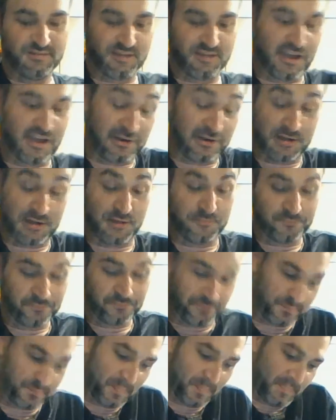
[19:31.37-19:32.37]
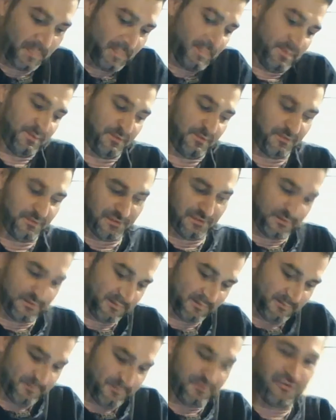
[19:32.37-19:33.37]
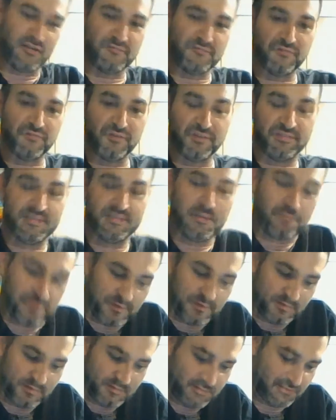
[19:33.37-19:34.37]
I don't know. Farm full of something.